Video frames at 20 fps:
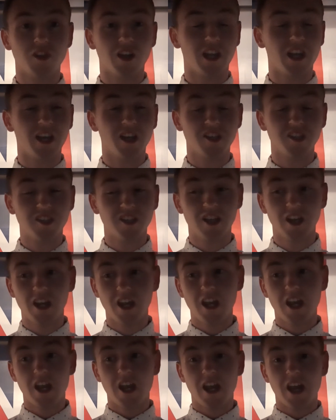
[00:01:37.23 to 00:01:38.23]
I guess.
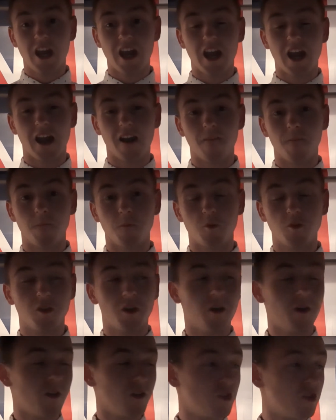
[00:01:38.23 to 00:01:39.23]
And
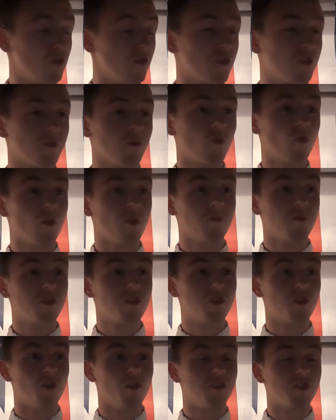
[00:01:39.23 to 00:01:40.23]
as soon as I'm going
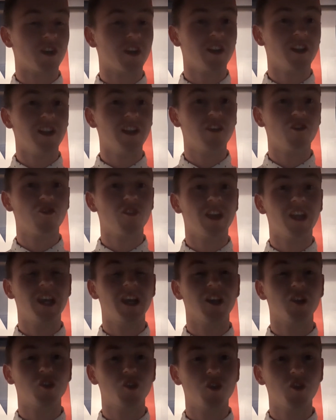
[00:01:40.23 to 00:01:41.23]
upstairs, I can literally
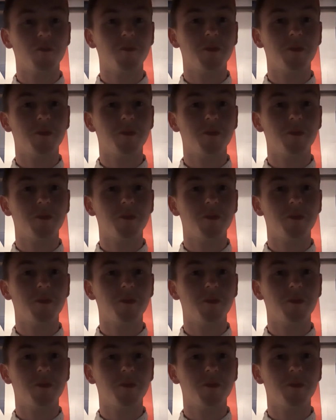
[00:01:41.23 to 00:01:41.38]
hear two